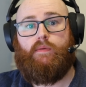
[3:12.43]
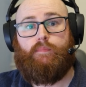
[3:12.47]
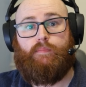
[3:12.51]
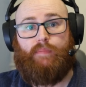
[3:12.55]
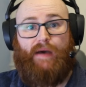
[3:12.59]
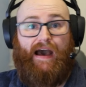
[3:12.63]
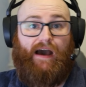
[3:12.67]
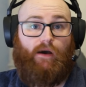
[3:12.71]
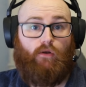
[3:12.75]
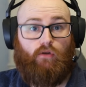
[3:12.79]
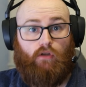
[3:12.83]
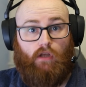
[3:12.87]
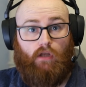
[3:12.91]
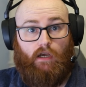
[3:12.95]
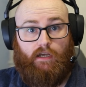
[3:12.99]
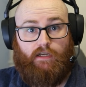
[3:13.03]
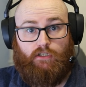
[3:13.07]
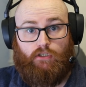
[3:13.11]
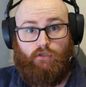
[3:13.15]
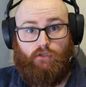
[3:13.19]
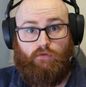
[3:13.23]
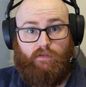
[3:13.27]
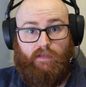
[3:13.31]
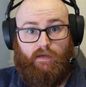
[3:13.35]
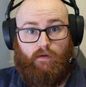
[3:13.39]
battle line
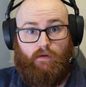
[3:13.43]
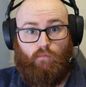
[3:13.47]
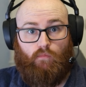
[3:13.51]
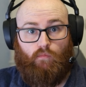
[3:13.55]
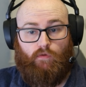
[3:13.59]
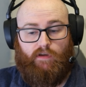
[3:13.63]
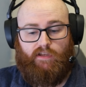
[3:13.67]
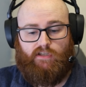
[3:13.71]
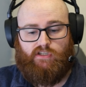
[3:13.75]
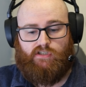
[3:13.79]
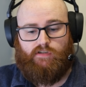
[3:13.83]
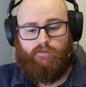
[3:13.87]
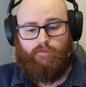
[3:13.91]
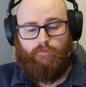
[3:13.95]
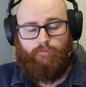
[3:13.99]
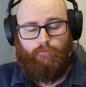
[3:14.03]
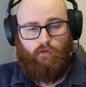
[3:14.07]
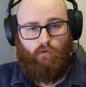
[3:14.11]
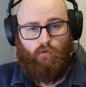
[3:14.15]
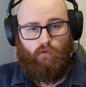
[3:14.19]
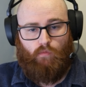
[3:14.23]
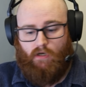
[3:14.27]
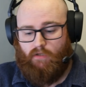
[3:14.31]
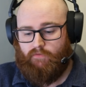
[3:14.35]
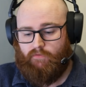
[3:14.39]
unit, which for
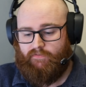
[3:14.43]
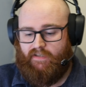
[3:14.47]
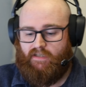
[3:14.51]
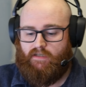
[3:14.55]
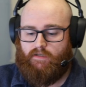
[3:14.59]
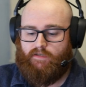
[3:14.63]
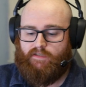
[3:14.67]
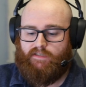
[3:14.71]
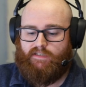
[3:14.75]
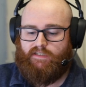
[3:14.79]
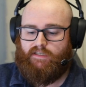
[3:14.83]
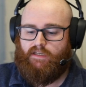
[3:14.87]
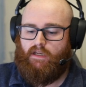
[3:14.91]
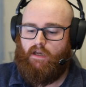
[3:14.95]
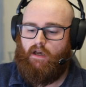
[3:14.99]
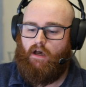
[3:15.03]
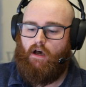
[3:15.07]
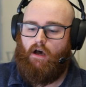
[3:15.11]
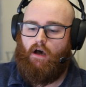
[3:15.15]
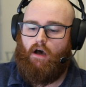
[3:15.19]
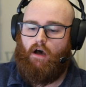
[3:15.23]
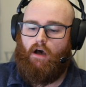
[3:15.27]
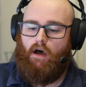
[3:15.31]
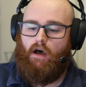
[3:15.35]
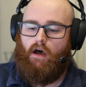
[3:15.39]
the World Eaters
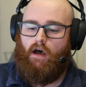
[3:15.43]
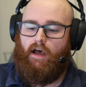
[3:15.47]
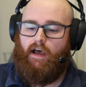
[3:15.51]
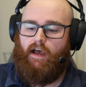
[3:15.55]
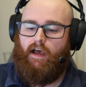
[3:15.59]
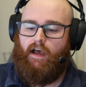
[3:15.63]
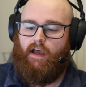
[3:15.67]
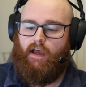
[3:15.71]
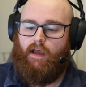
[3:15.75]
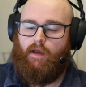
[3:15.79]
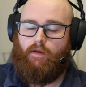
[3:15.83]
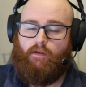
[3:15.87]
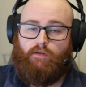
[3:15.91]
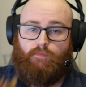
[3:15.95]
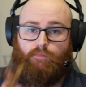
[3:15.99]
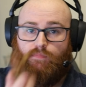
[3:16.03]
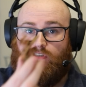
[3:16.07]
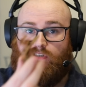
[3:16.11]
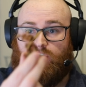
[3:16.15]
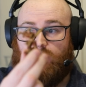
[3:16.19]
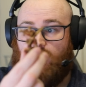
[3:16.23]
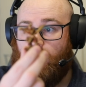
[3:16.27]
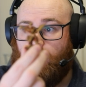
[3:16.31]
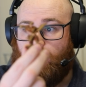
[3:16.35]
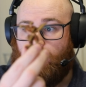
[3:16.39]
are
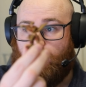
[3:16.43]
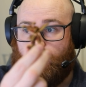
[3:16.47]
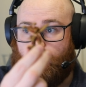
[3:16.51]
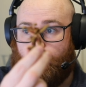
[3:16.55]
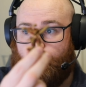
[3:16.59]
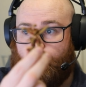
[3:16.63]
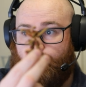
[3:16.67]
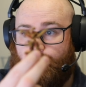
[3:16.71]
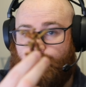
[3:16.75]
Berserkers.